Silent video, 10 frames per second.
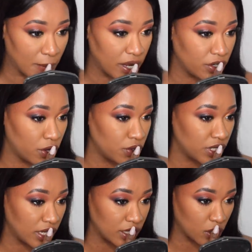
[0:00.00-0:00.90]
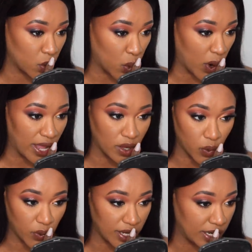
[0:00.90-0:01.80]
My nose is
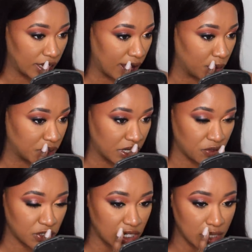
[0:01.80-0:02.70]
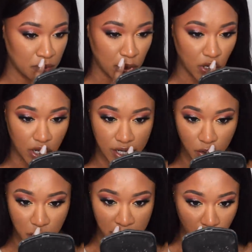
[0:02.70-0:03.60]
quite oily. I would definitely blot a
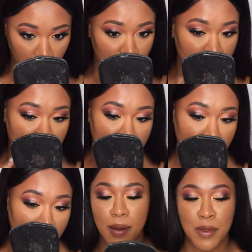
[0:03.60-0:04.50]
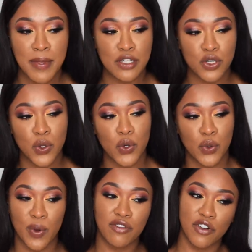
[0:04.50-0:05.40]
little bit on there. I'm a bit
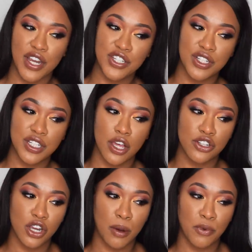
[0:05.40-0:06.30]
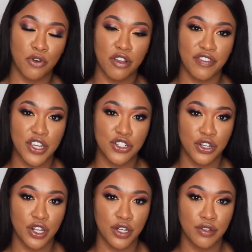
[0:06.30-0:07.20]
torn whether I should touch up or if I
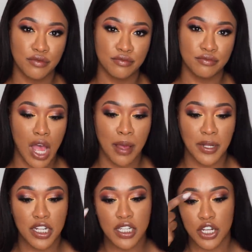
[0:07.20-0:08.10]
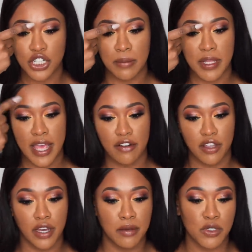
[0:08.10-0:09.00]
shouldn't. I'm gonna touch up the
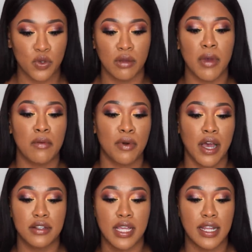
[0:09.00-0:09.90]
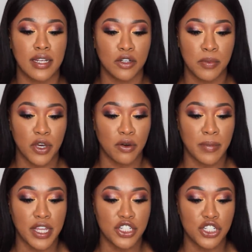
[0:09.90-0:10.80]
area in between my brows and a little bit
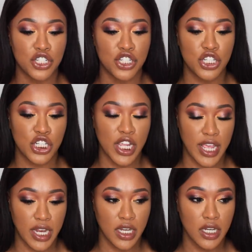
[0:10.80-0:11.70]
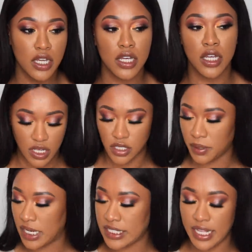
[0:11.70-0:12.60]
on my chin. So
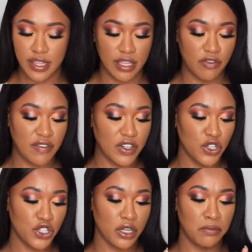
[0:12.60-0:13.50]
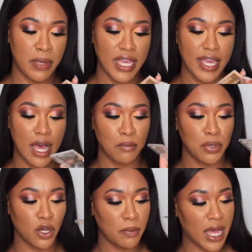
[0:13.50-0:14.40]
I'm gonna take the Revolution Bake and
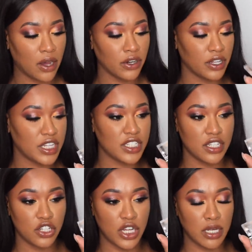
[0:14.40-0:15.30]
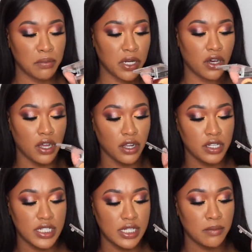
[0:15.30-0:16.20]
Blot Powder. This is the shade
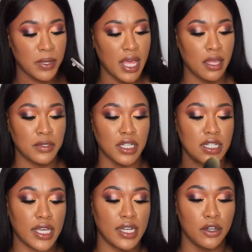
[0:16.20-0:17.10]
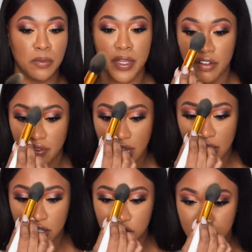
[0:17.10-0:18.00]
Banana Deep. I'm just gonna take a little bit of
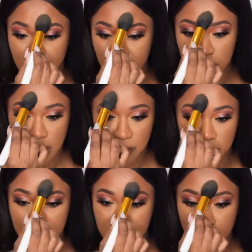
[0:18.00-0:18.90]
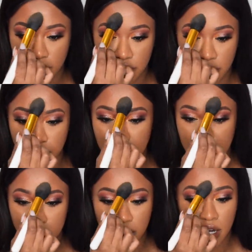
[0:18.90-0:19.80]
that and just dab this area
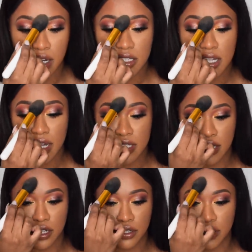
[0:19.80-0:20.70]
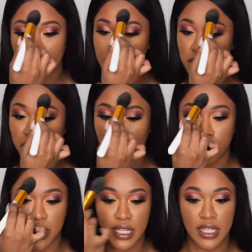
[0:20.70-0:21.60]
here, because like I said, I don't like to be
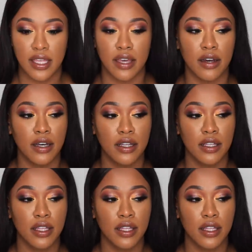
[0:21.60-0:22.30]
oily here.